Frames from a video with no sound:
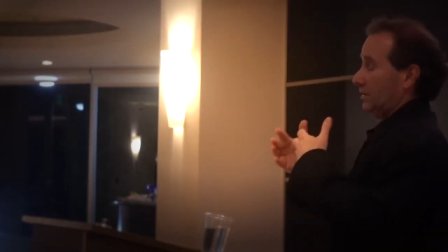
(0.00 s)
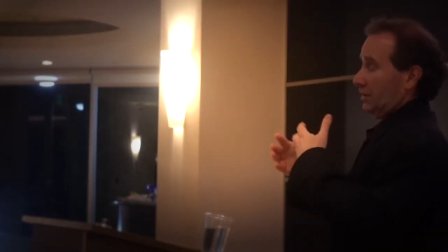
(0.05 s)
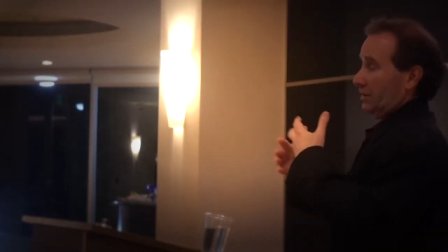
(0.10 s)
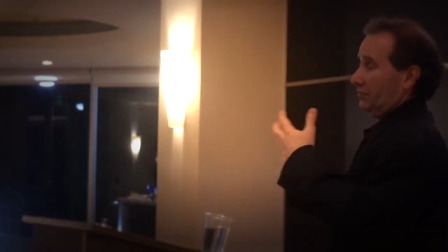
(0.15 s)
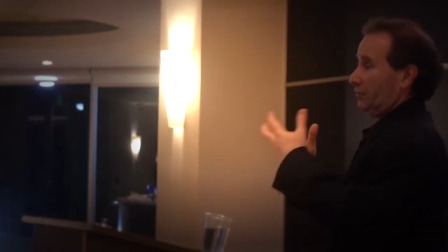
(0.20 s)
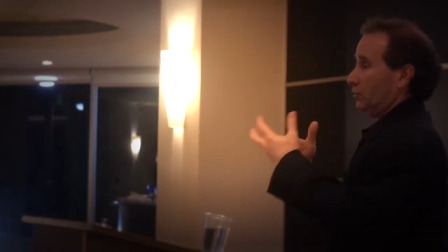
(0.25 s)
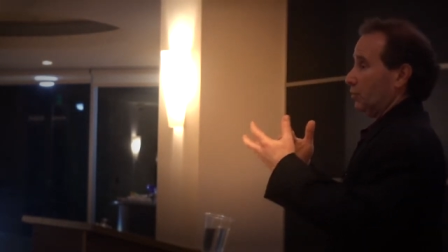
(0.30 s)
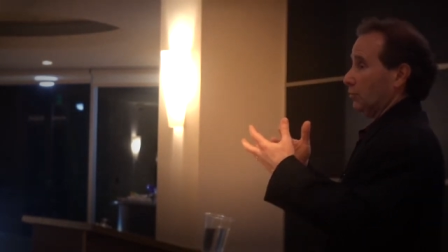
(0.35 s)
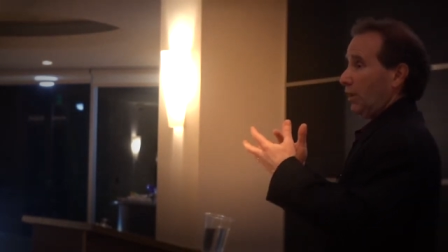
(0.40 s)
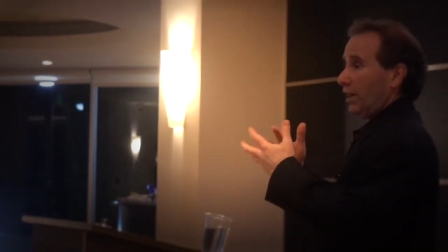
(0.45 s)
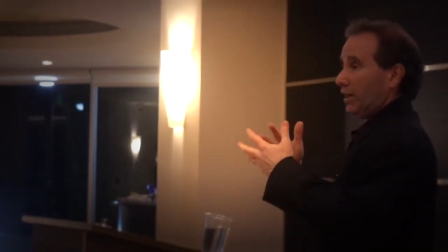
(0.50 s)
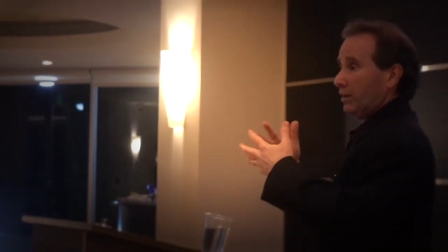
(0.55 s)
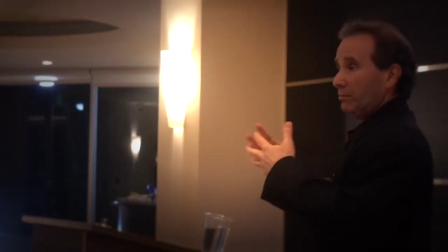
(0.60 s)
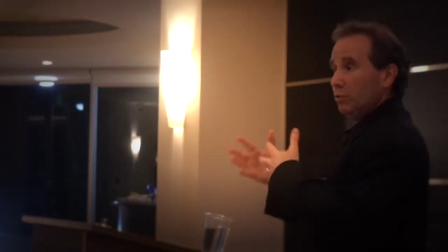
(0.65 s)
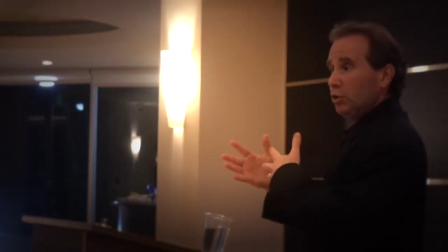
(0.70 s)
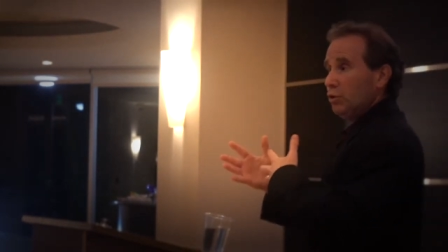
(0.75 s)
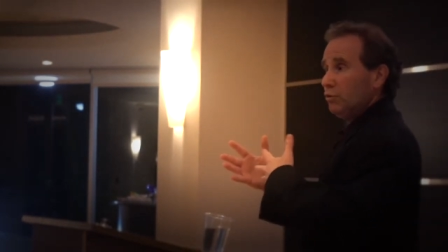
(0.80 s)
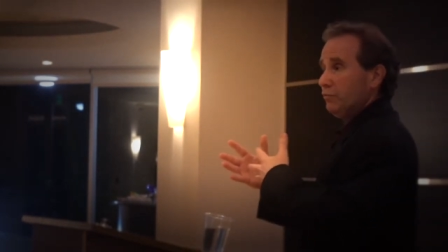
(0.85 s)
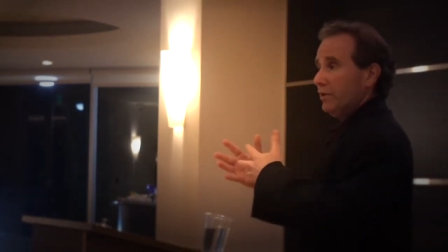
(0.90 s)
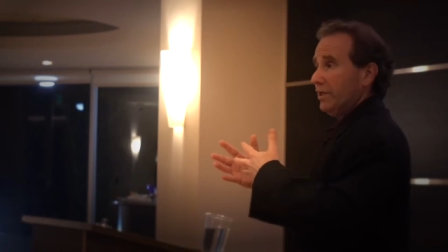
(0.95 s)
if you write a
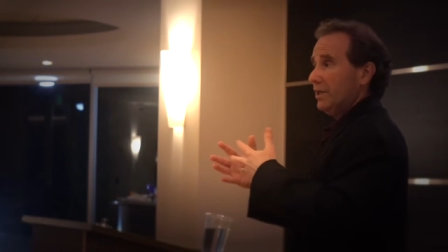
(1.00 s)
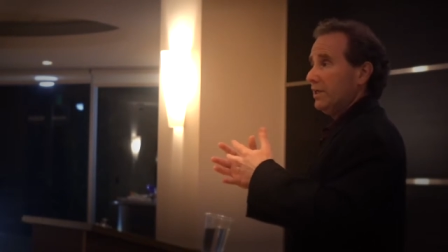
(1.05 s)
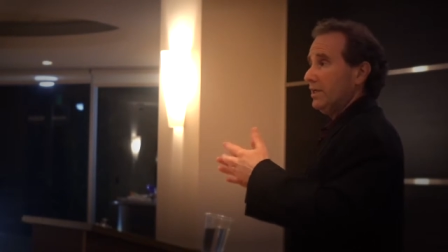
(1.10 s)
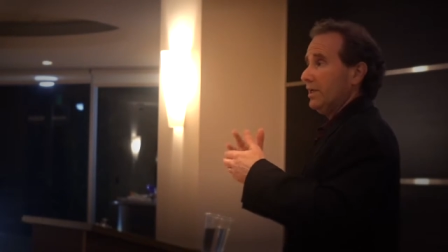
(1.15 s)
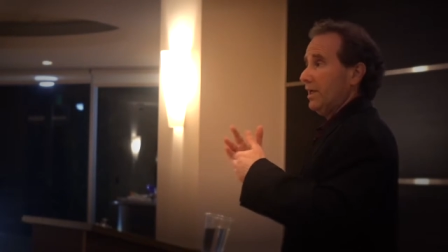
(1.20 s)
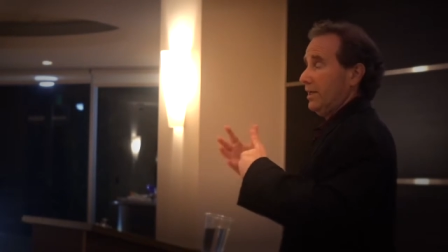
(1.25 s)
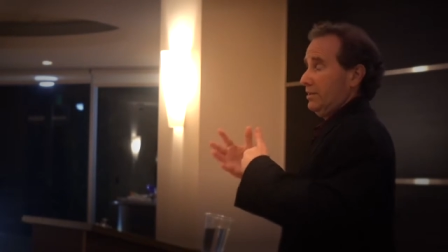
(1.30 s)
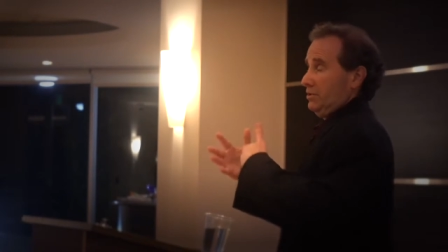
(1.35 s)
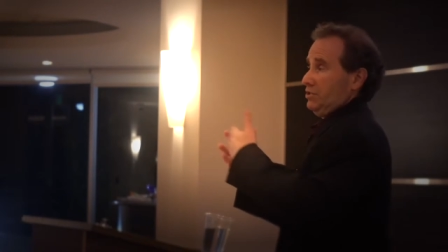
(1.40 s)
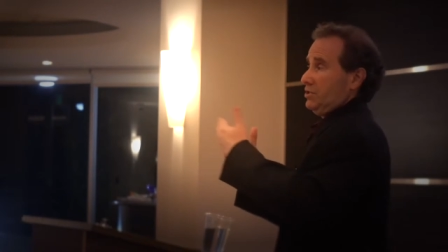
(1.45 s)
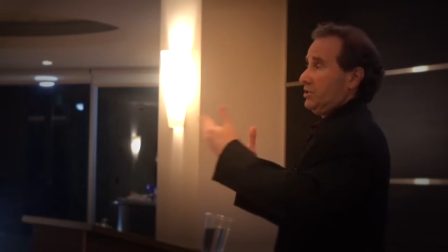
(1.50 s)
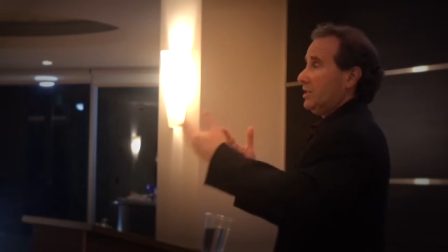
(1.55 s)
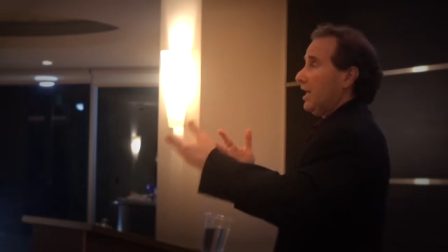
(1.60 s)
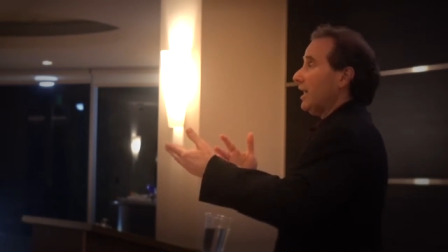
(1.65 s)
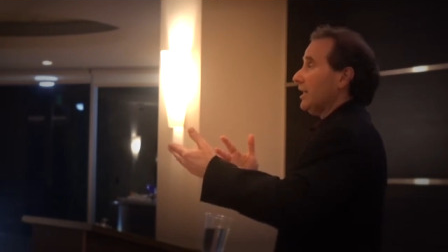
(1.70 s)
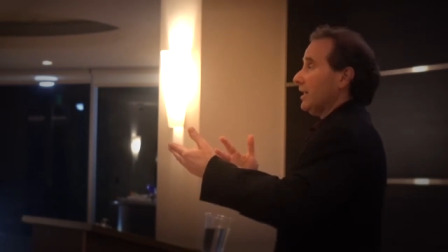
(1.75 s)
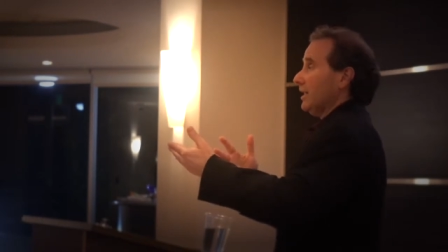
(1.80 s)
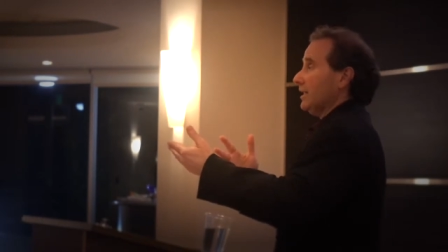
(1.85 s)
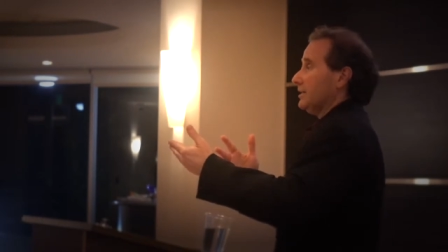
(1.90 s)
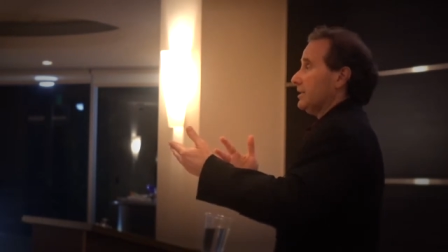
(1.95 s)
movie and you
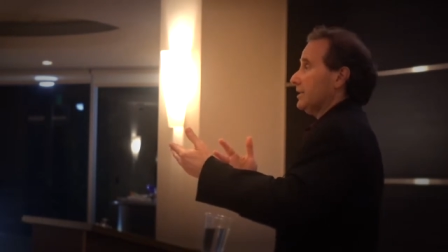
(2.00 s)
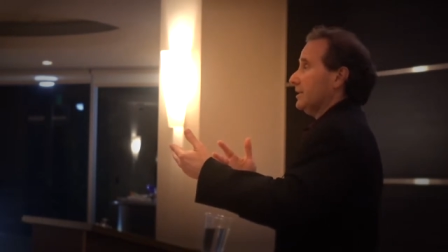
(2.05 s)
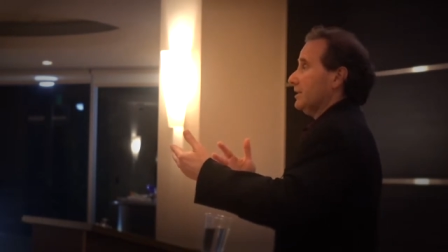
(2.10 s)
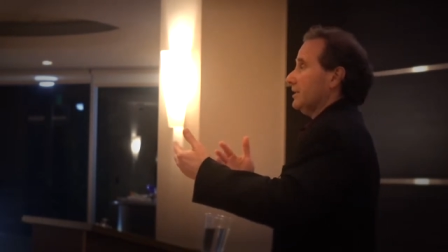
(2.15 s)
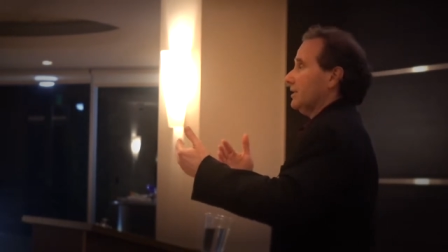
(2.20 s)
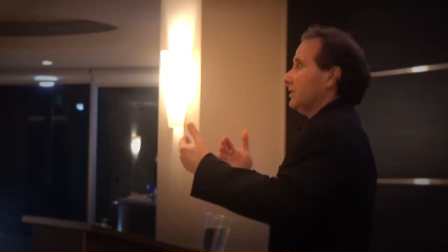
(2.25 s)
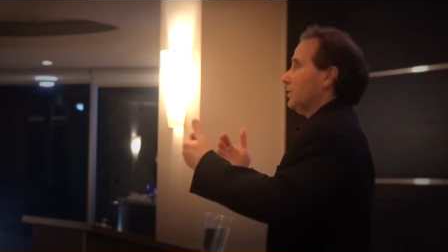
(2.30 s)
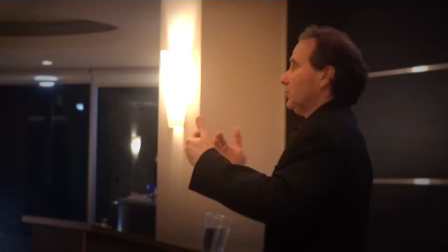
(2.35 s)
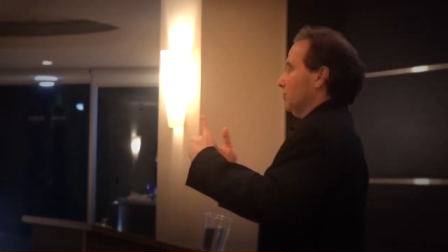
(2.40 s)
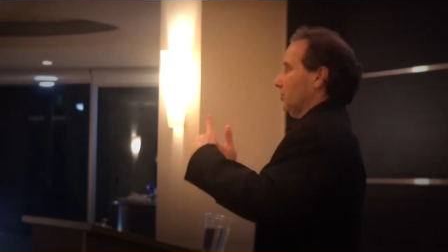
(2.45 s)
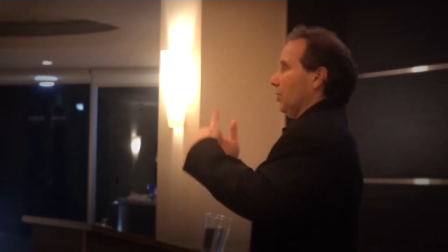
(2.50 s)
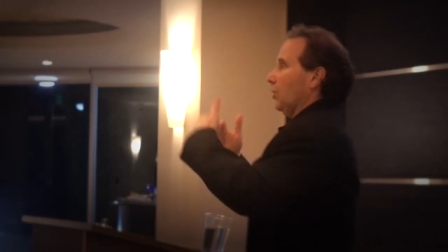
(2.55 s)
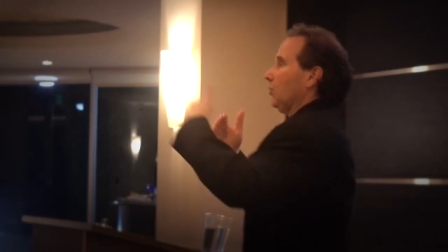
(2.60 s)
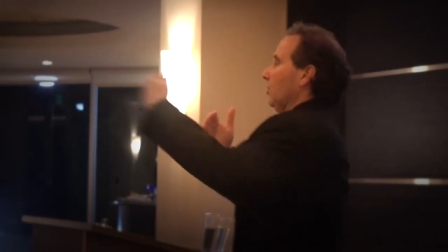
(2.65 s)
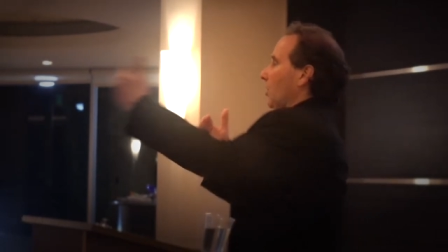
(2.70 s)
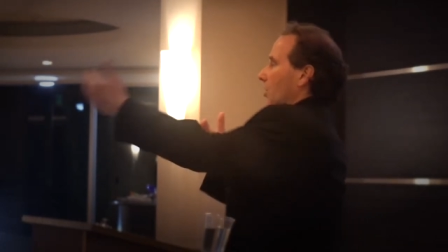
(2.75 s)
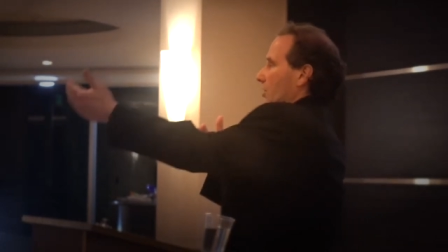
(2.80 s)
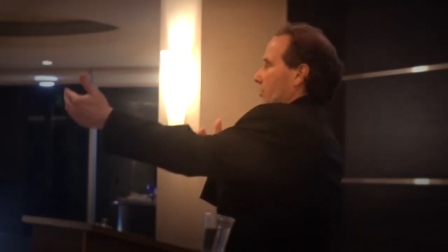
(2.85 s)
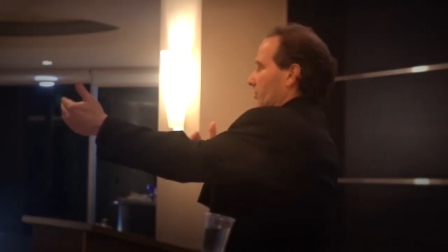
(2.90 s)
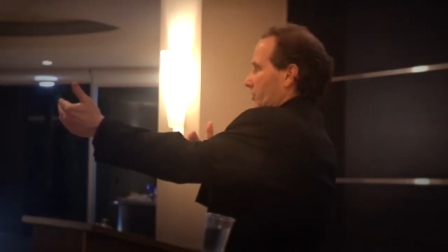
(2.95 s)
sell it, you're no
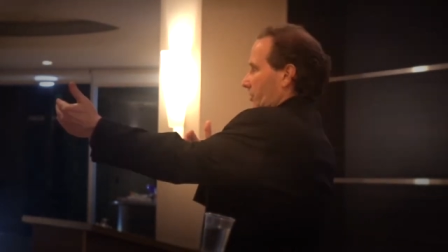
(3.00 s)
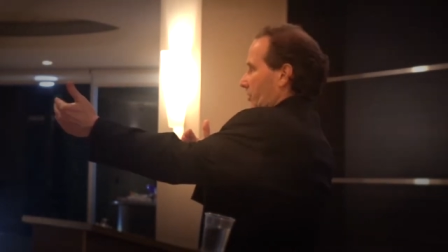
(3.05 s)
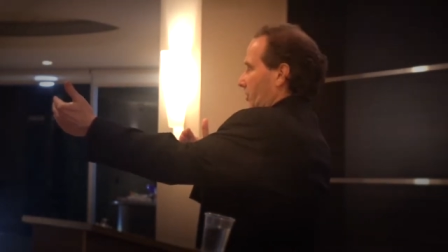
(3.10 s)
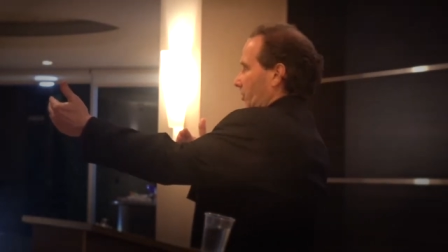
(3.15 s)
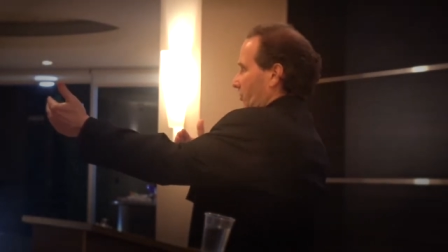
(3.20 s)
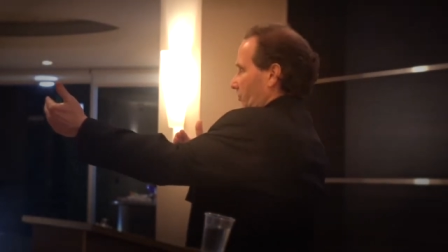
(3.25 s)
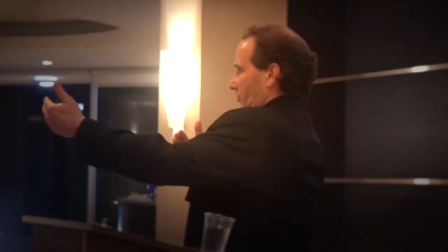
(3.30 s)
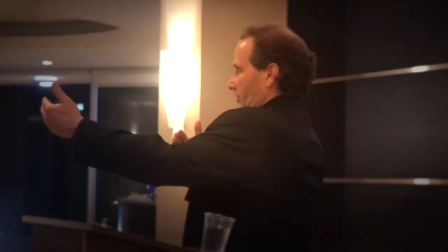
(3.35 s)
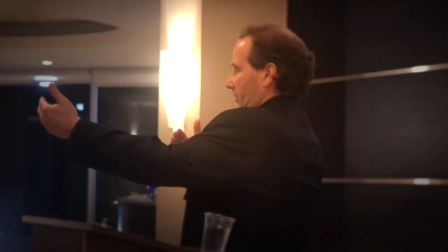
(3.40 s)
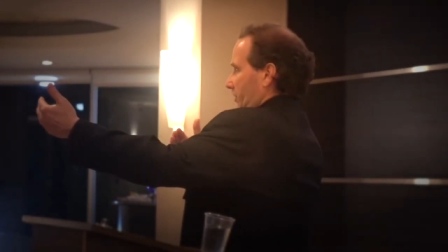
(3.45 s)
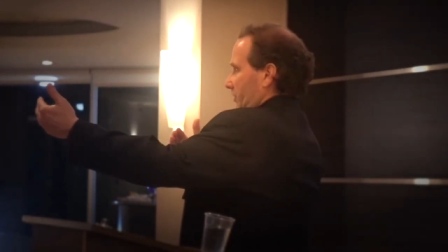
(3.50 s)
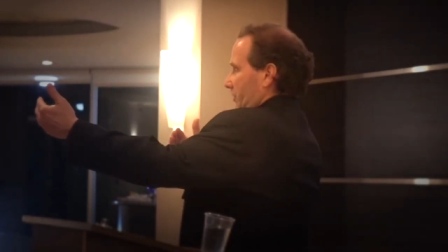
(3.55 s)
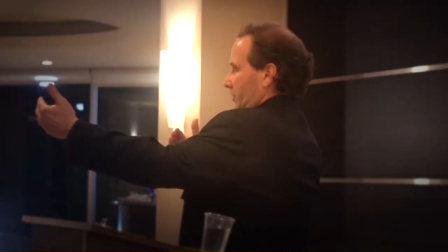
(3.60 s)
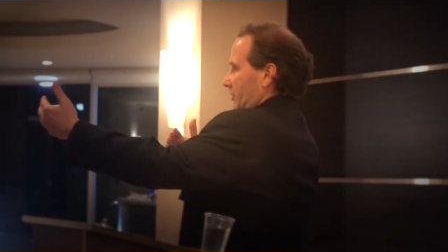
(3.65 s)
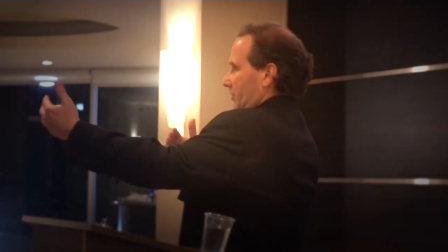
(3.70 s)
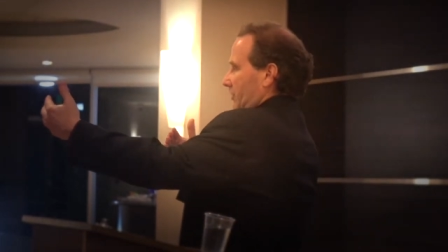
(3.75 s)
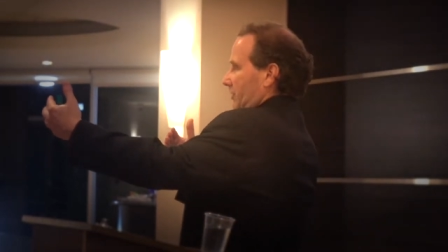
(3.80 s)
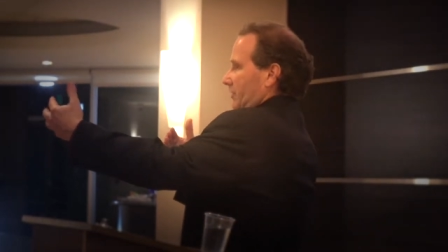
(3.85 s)
longer going to own it.